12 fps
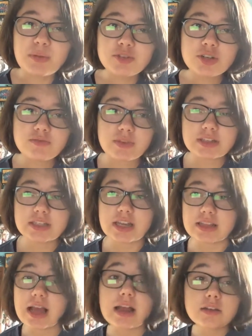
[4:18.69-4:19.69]
Maybe we should
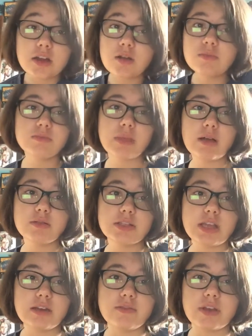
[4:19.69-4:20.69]
investigate that. No, that was
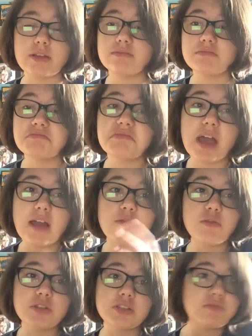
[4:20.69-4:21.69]
the end of it.
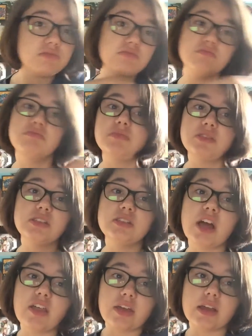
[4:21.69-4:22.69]
Everyone just,
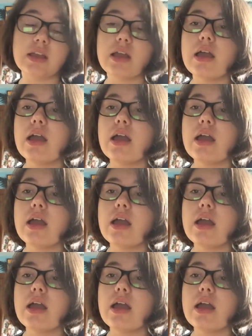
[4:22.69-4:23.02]
nothing.